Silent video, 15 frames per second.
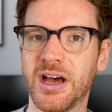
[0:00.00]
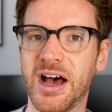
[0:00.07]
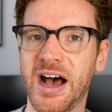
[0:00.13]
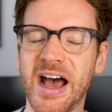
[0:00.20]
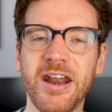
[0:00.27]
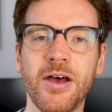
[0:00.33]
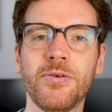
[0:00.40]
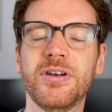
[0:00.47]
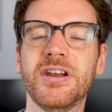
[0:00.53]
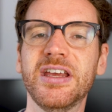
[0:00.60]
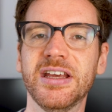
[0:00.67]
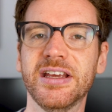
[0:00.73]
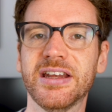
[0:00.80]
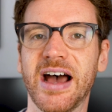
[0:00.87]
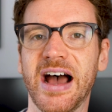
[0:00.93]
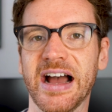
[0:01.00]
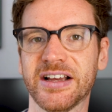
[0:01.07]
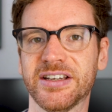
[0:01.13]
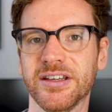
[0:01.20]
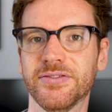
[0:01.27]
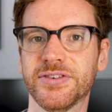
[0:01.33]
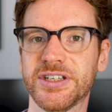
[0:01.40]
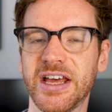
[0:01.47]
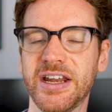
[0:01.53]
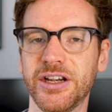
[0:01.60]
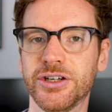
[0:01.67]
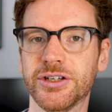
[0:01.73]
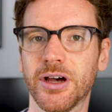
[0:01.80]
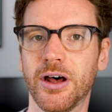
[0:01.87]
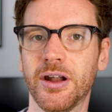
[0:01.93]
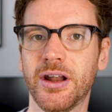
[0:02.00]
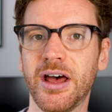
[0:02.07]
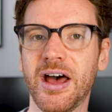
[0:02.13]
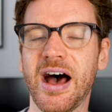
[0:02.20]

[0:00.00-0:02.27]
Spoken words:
I don't need active steady shot.